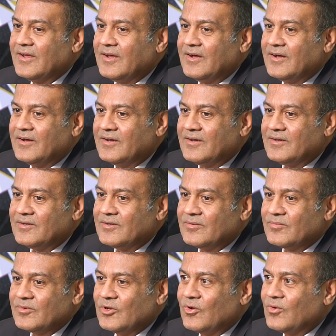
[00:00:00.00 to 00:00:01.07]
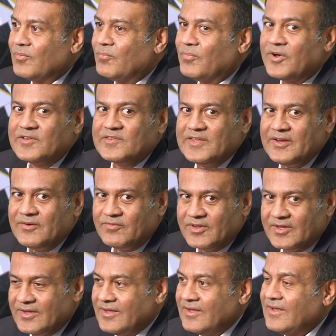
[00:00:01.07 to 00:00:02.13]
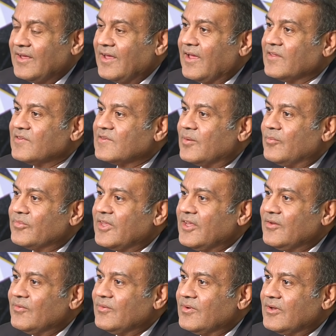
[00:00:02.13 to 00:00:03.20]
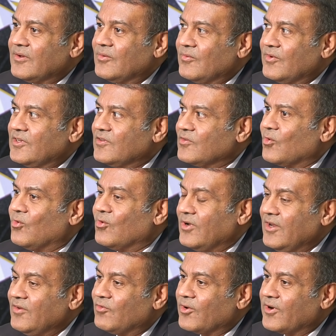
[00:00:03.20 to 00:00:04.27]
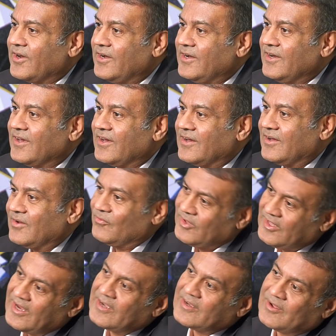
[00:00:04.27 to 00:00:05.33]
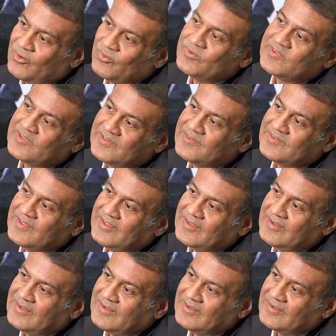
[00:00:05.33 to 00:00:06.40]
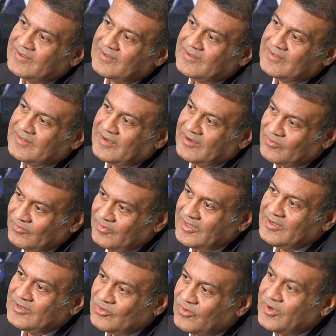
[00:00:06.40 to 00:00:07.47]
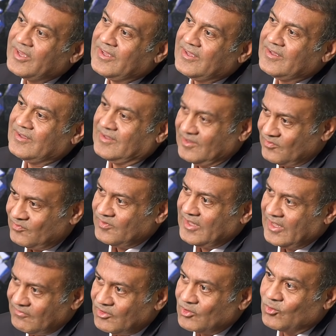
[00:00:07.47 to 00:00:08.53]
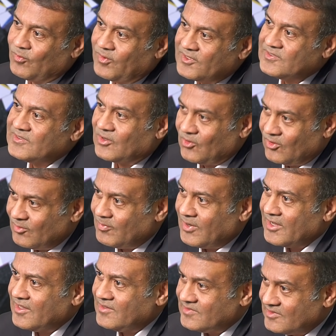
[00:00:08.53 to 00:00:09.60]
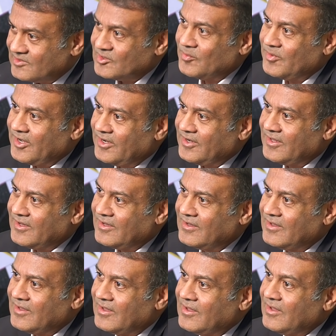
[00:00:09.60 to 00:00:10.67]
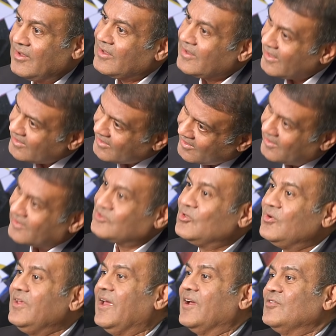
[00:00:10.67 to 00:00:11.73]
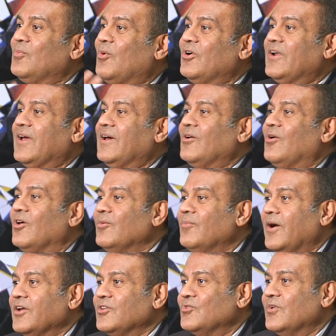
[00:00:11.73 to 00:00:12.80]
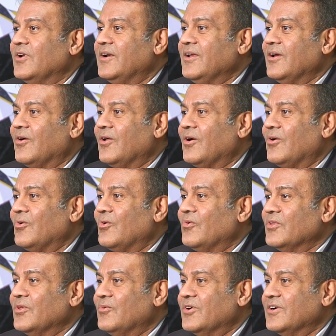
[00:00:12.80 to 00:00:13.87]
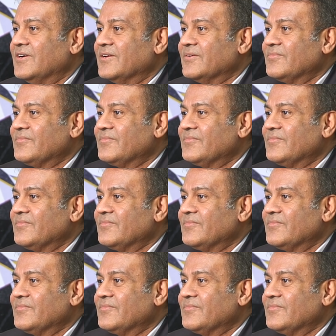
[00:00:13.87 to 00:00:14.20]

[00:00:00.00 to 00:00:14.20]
perceived as something which is only for India, we at council see that we today, if we have a robust hallmarking system in India, can actually export our hallmark jewelry over the world.